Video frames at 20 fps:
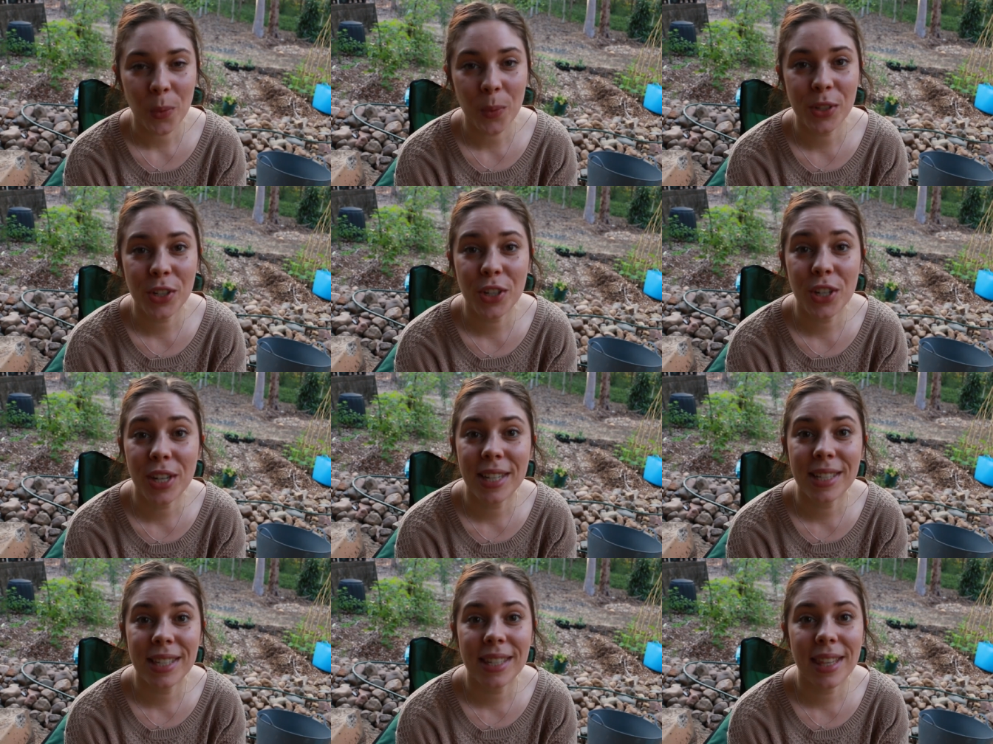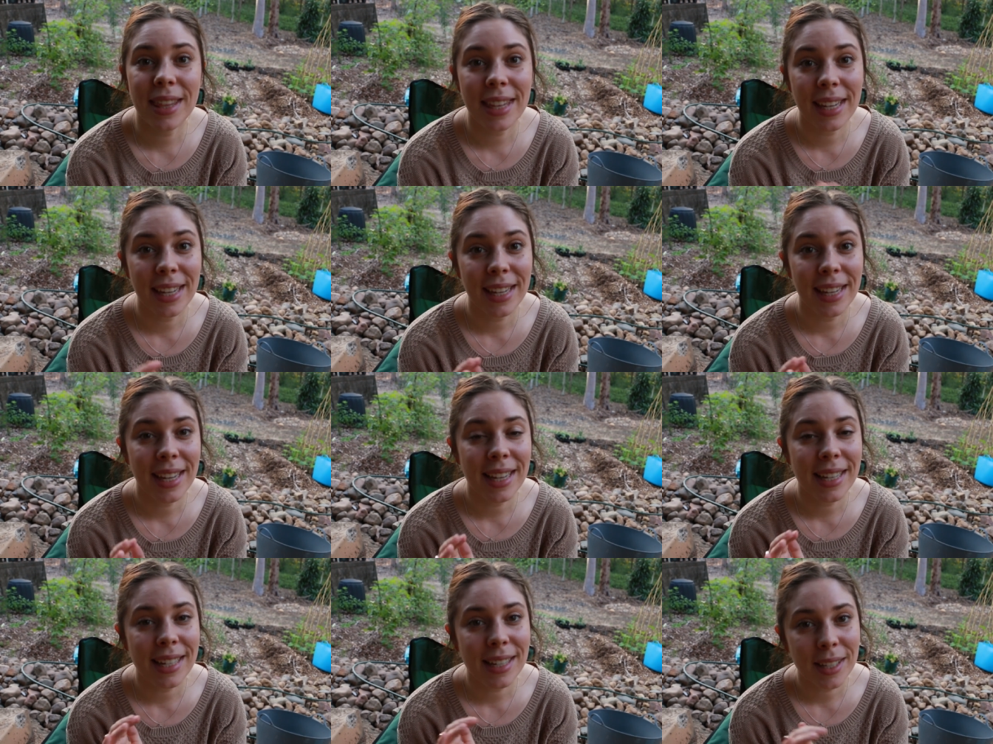which is
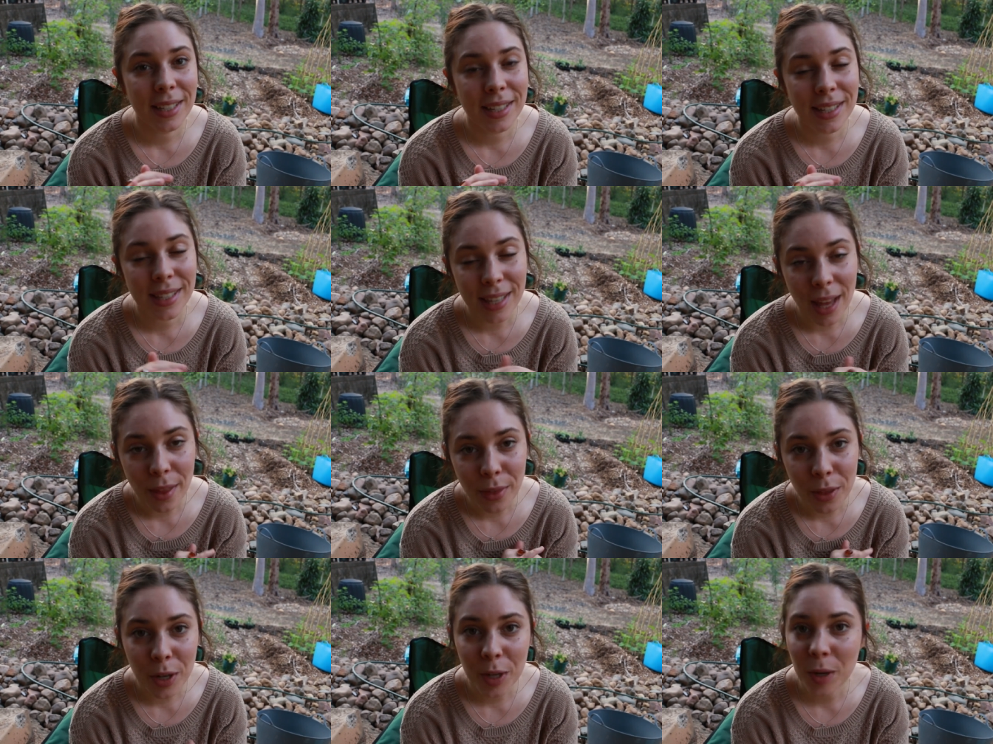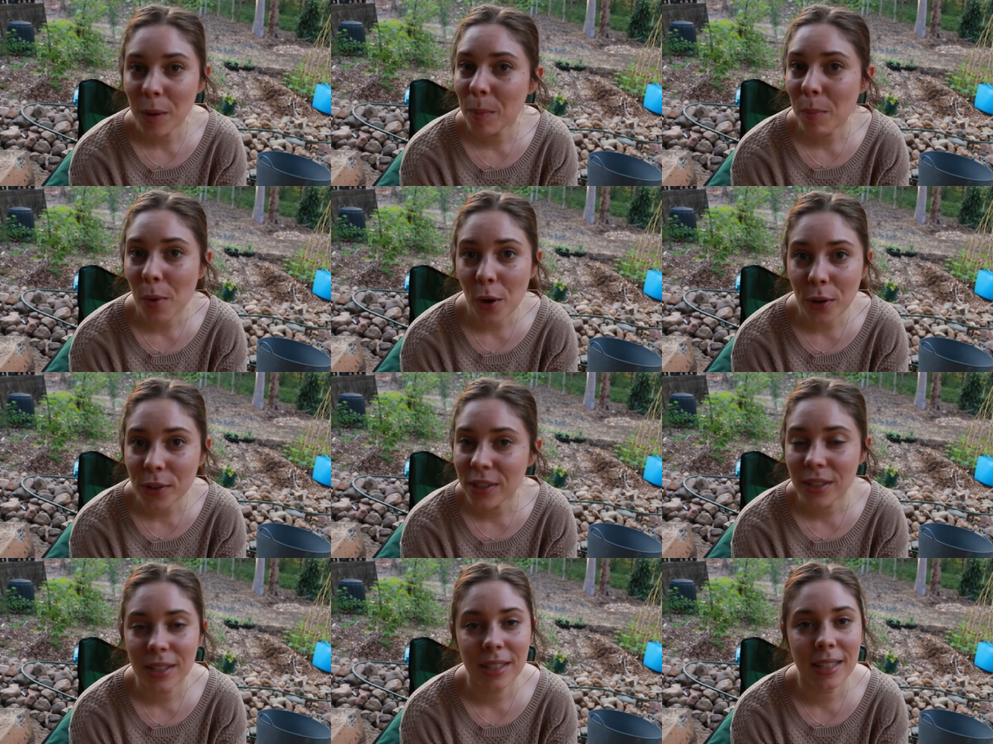the
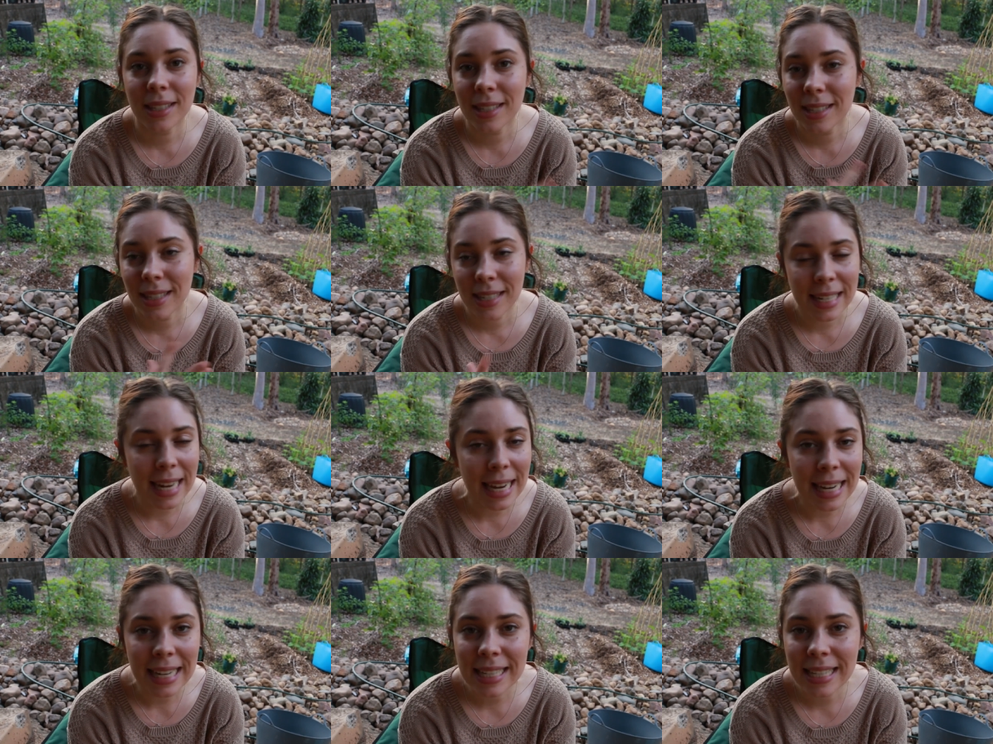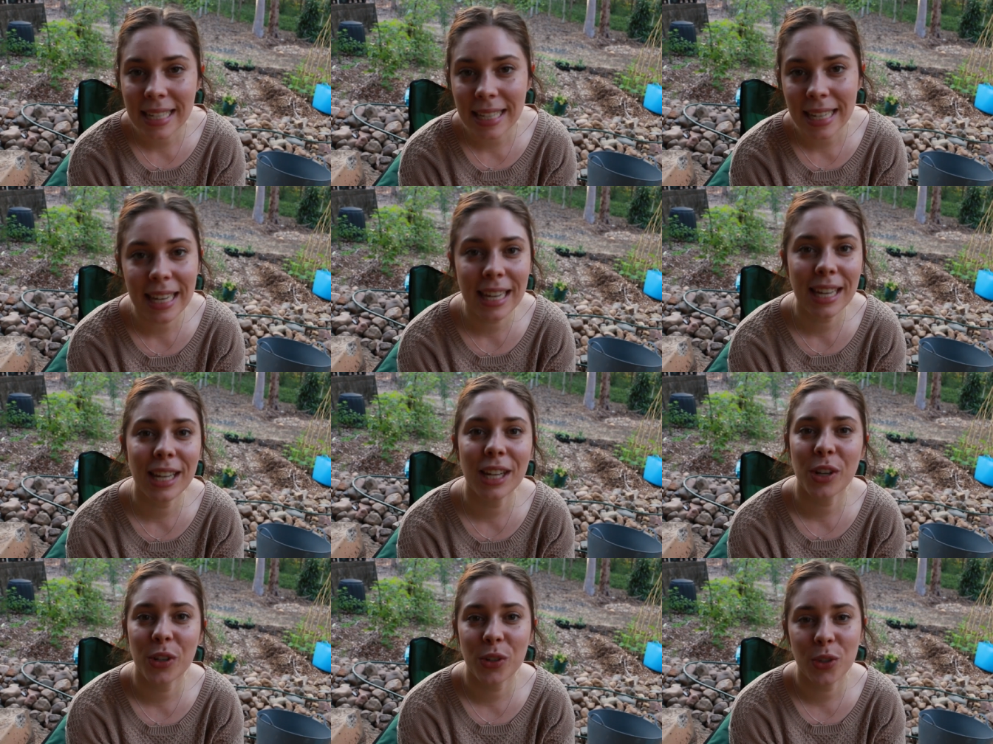southernmost state
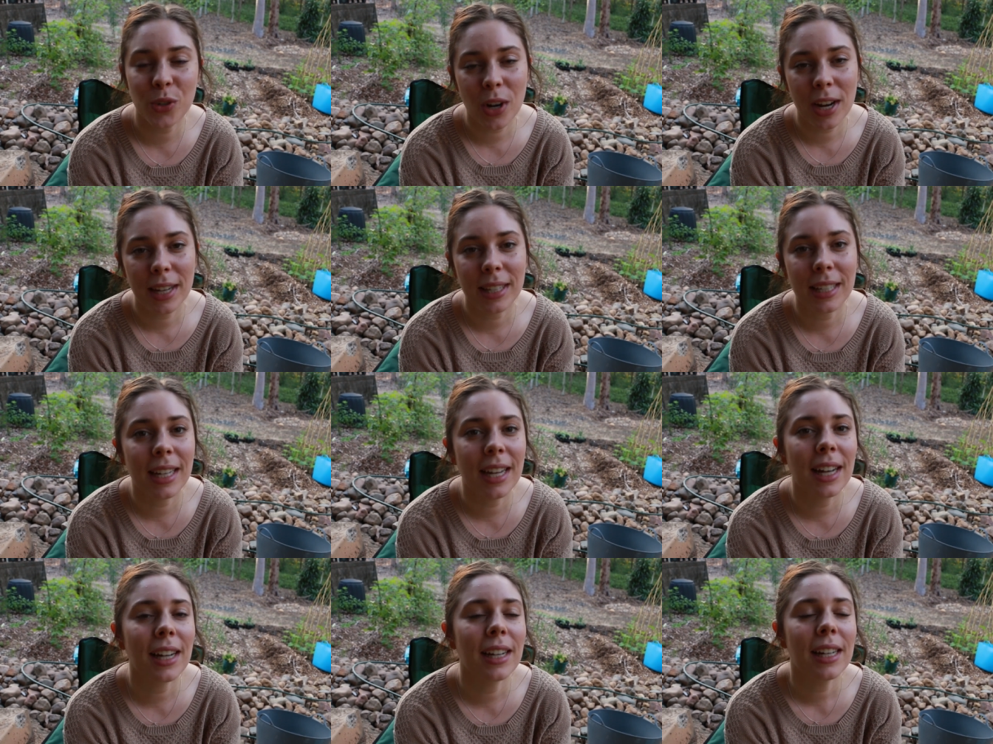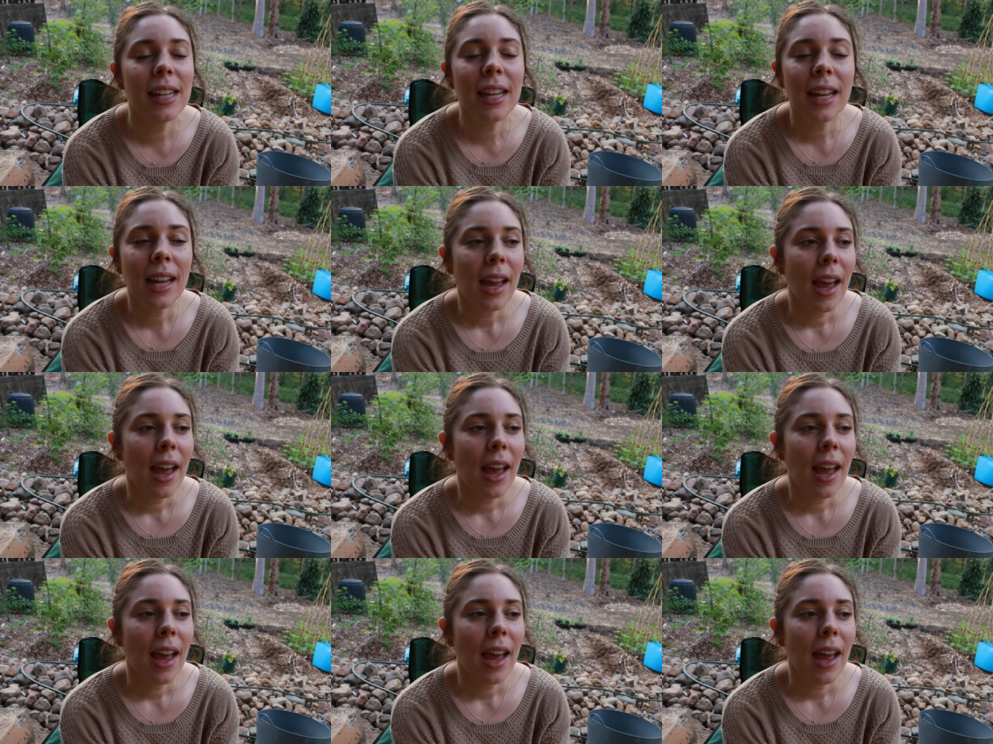in Australia